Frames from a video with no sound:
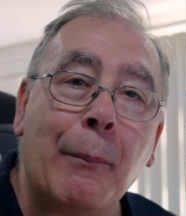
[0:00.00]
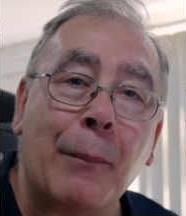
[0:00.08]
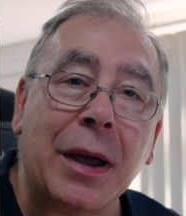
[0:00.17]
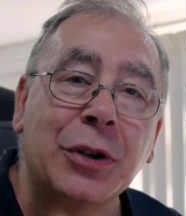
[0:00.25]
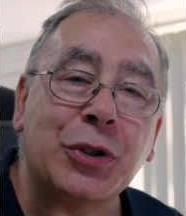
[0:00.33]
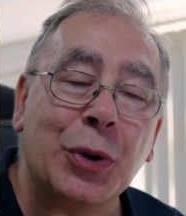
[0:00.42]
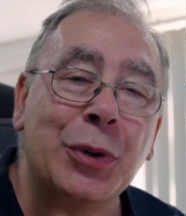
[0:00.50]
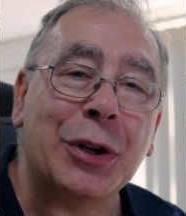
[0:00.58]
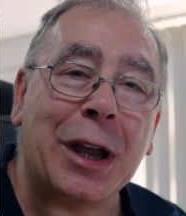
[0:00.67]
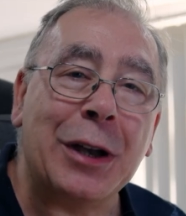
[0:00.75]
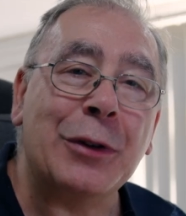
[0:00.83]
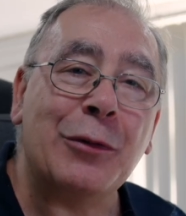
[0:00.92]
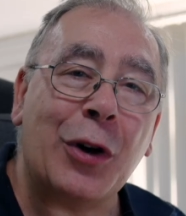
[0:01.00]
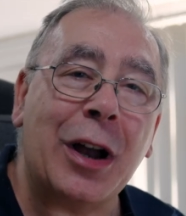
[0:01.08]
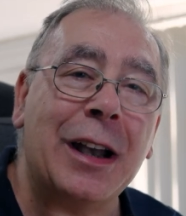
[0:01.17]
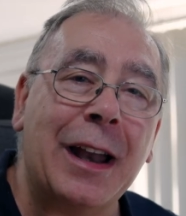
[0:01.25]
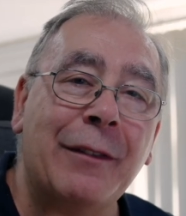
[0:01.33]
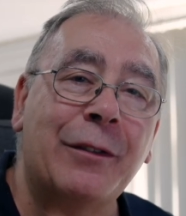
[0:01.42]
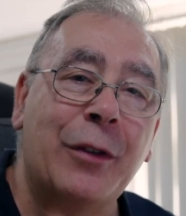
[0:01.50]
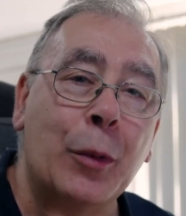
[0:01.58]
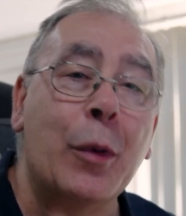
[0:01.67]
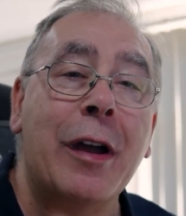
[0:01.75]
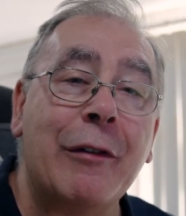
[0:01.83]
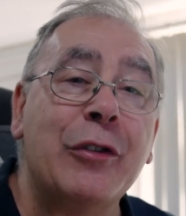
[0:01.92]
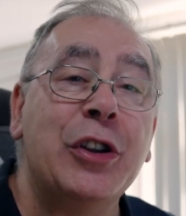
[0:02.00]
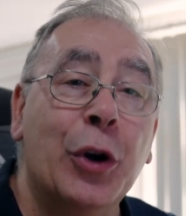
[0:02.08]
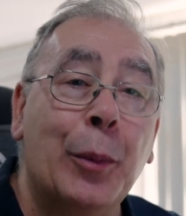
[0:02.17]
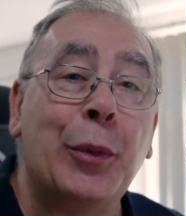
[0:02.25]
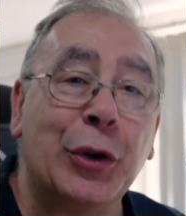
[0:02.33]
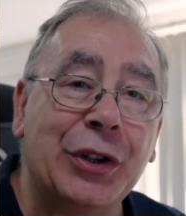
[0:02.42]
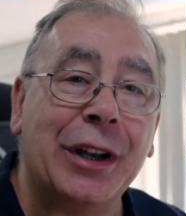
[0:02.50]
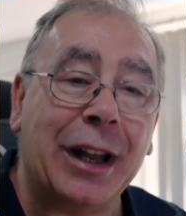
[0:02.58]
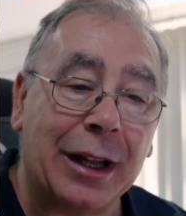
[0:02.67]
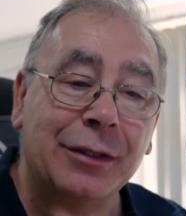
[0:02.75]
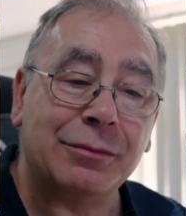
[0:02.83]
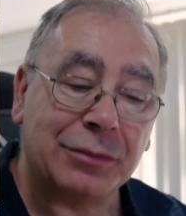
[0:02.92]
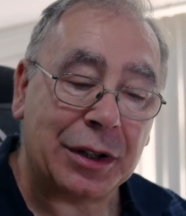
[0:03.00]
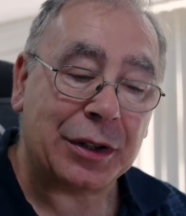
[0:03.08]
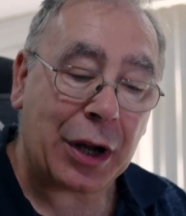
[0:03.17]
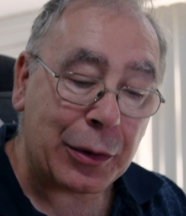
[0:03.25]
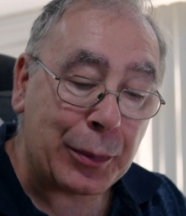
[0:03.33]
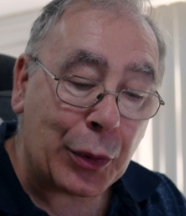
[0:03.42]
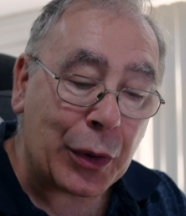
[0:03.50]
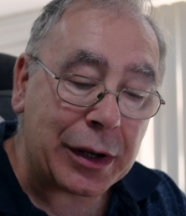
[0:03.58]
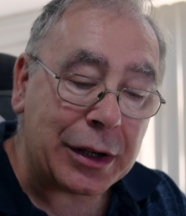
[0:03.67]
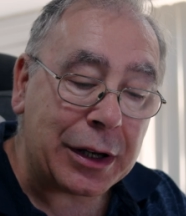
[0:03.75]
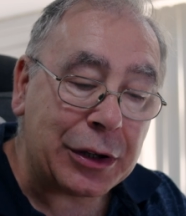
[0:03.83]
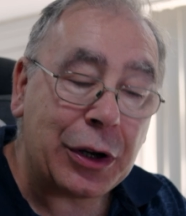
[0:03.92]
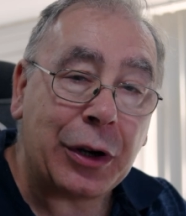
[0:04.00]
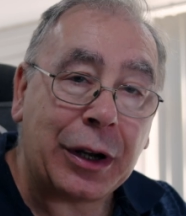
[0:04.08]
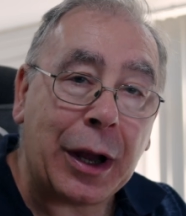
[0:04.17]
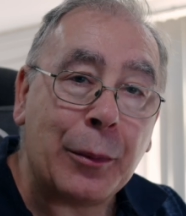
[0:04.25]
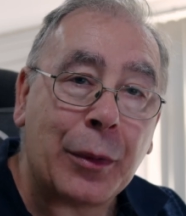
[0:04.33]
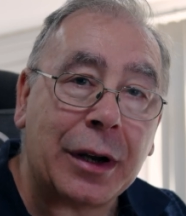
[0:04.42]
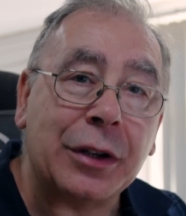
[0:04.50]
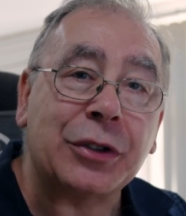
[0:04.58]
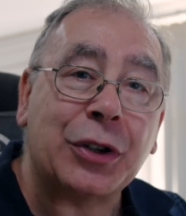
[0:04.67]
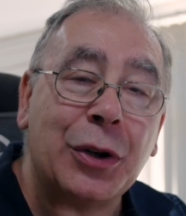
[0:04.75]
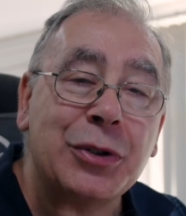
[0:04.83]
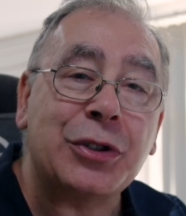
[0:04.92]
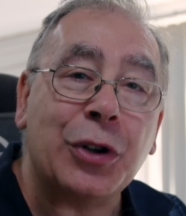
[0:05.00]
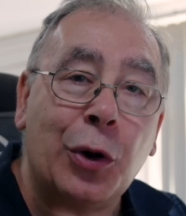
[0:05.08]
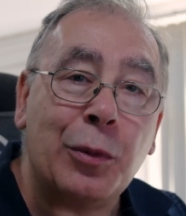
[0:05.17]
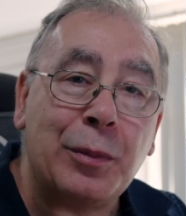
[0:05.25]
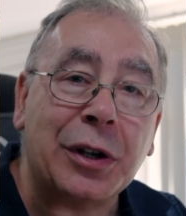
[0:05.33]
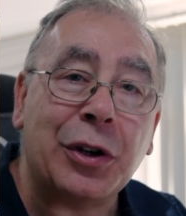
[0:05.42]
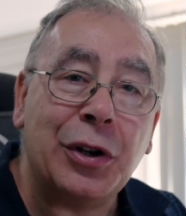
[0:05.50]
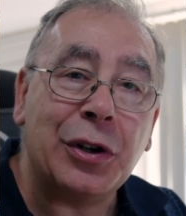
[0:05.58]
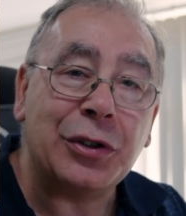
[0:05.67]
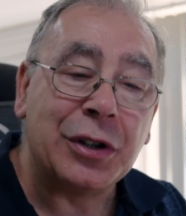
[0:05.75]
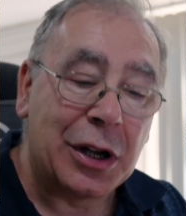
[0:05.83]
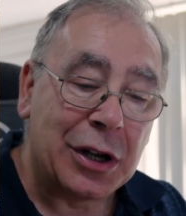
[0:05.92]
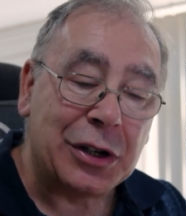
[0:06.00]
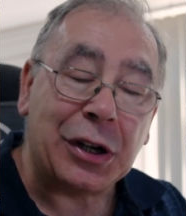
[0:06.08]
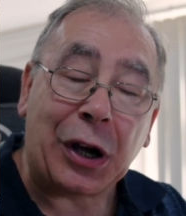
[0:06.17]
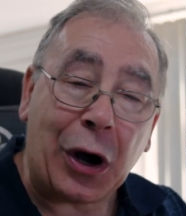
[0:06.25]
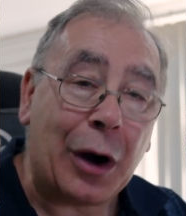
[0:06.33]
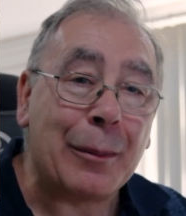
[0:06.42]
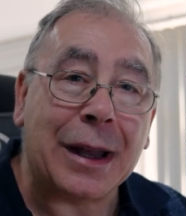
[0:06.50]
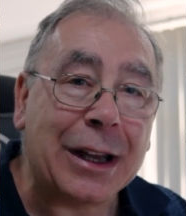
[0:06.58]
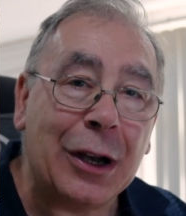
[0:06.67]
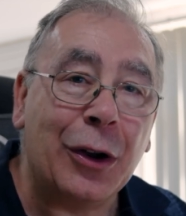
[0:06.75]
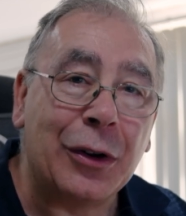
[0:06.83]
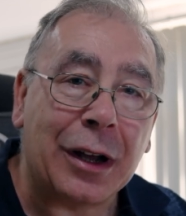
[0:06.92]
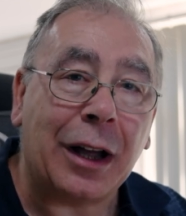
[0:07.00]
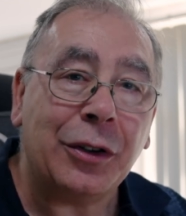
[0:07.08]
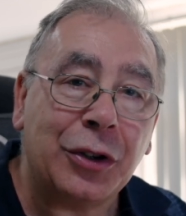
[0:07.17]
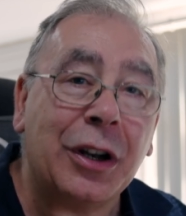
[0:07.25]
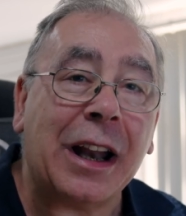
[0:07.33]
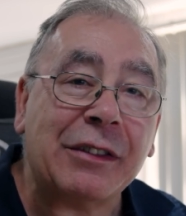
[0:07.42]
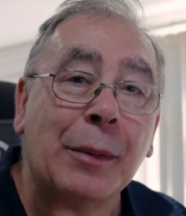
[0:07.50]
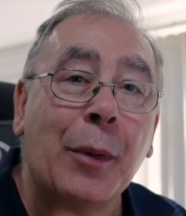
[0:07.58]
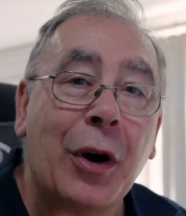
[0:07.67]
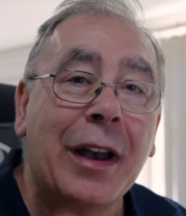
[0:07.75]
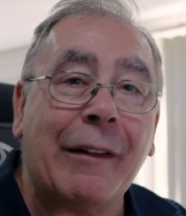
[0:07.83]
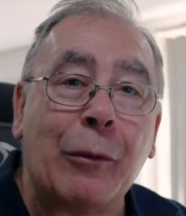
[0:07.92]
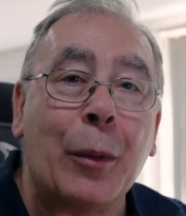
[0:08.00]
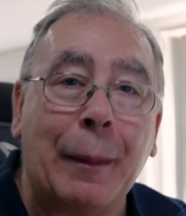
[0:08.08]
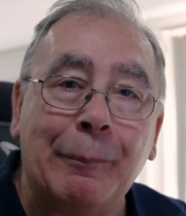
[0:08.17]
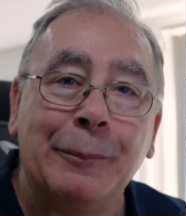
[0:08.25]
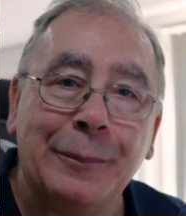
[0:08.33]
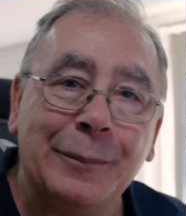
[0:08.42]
Make sure you're getting the right length for wherever you're putting it. There's no point in you getting one that's too short because you can't make it longer. You'll have to buy another one.